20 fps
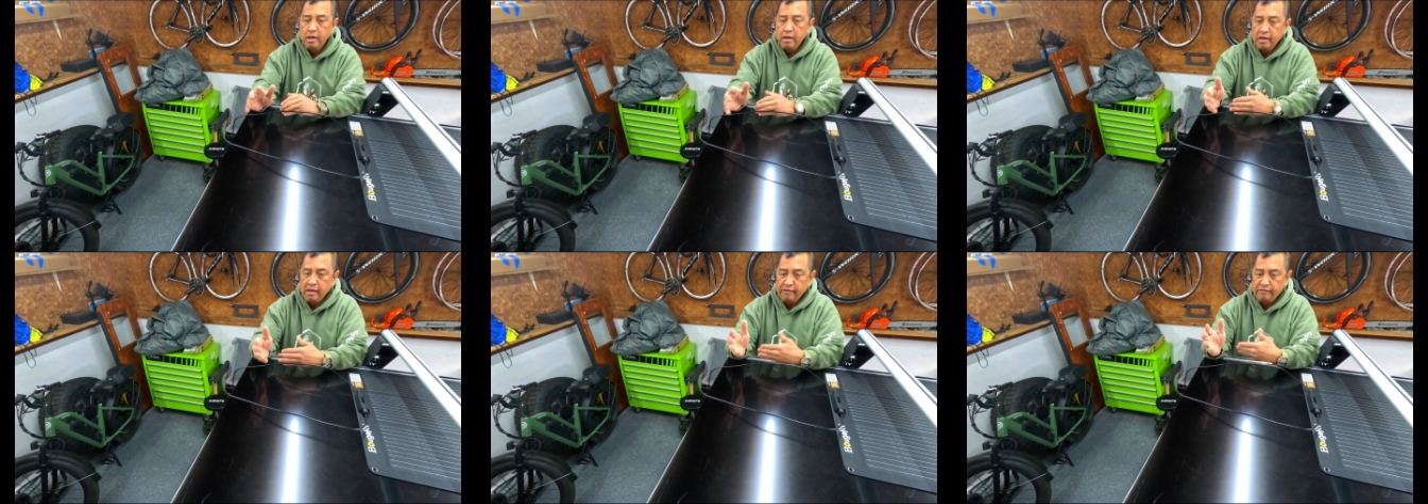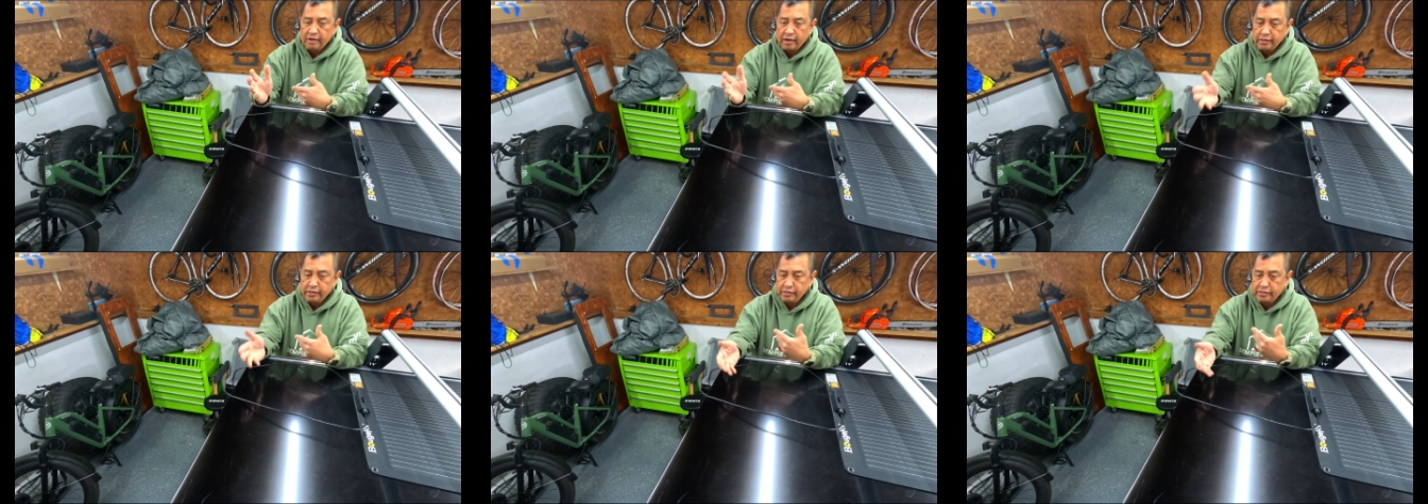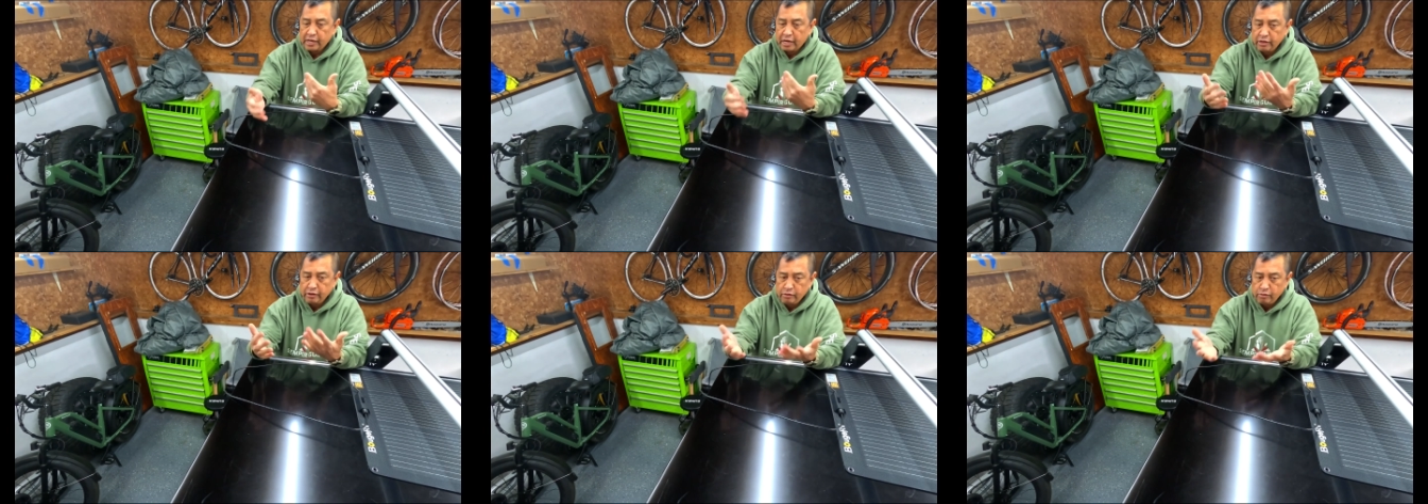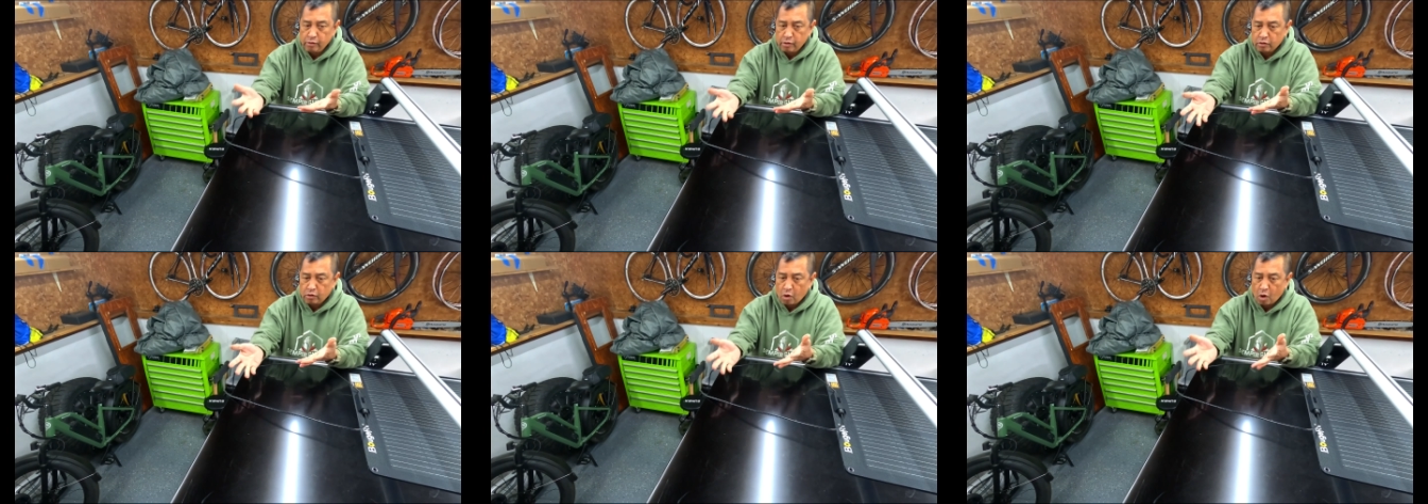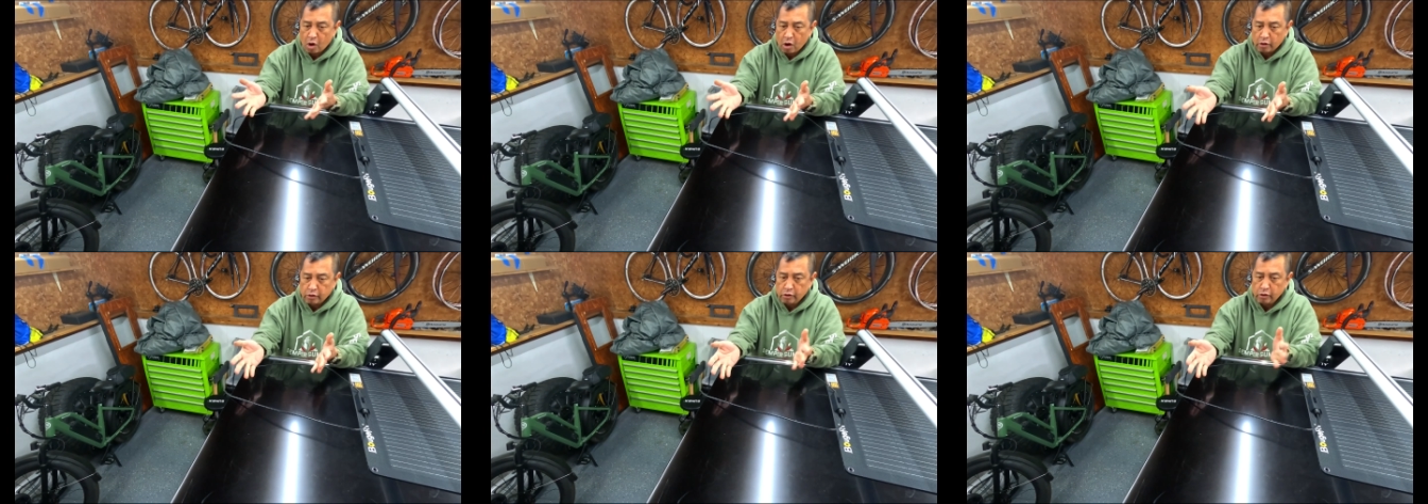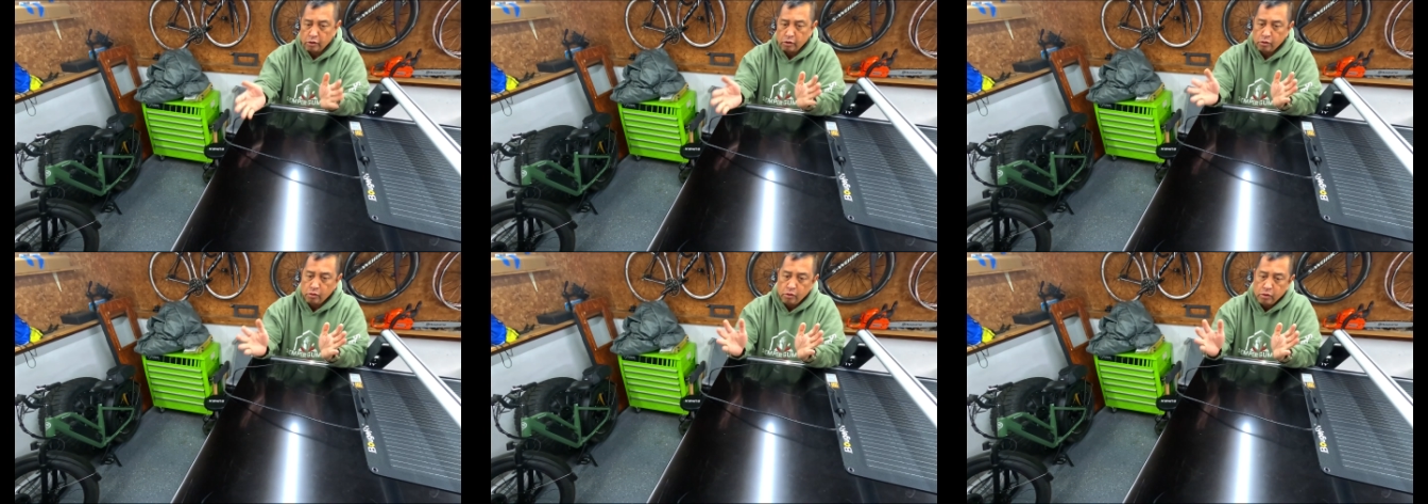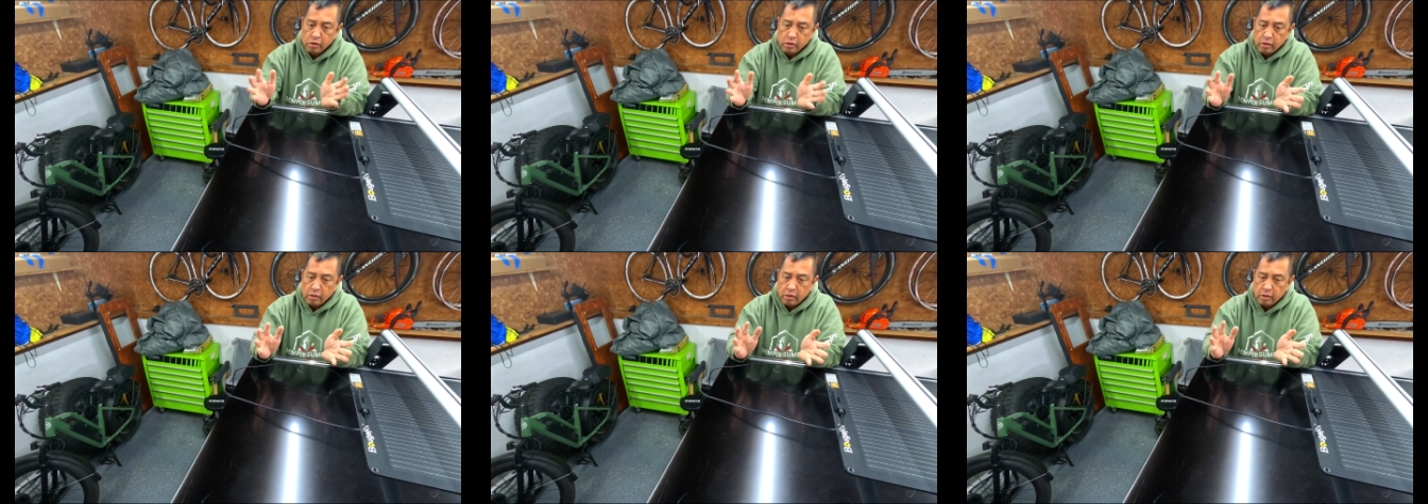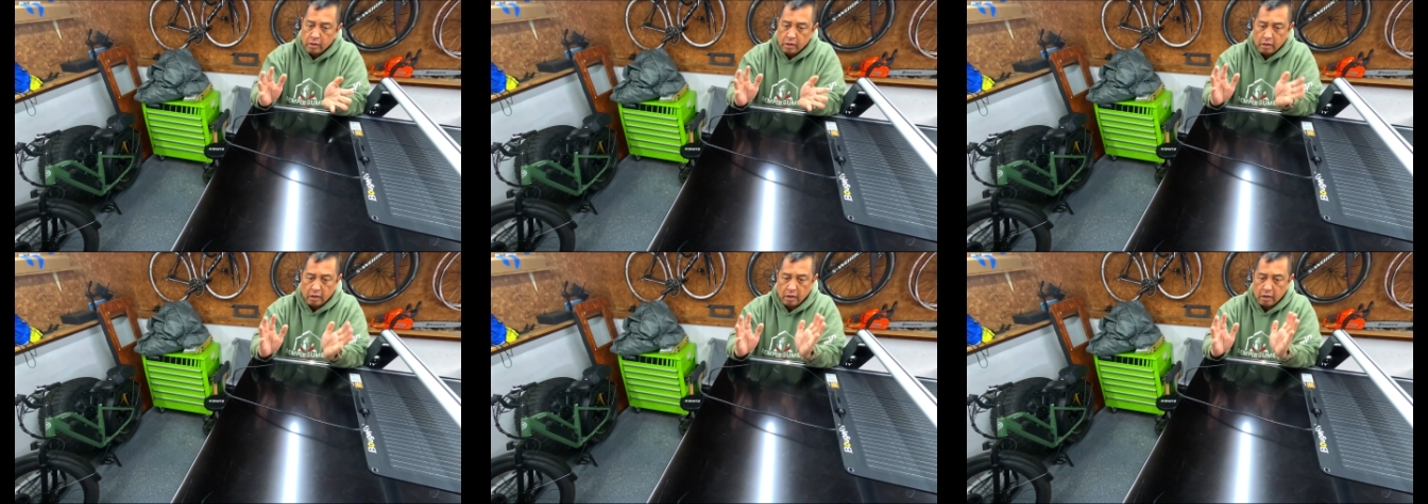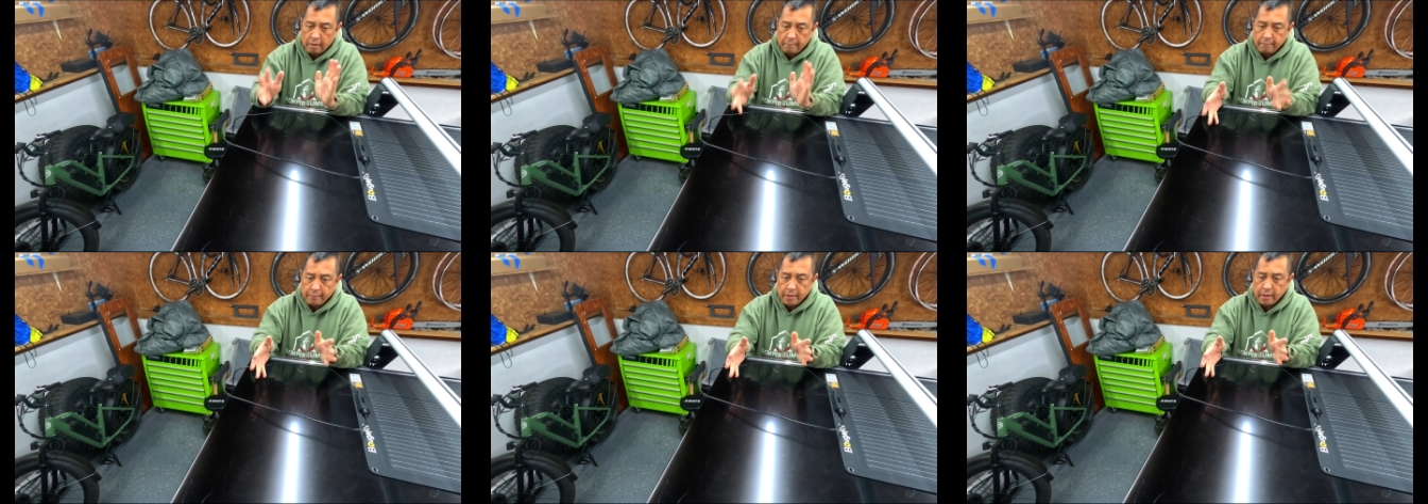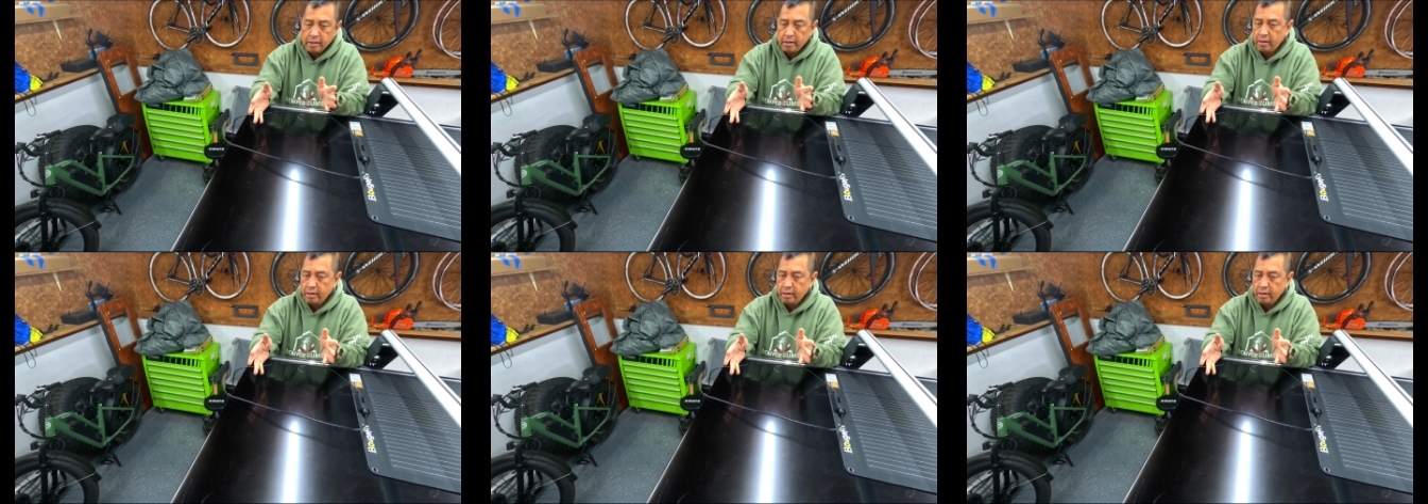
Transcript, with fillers: if I decide to do a cargo, um,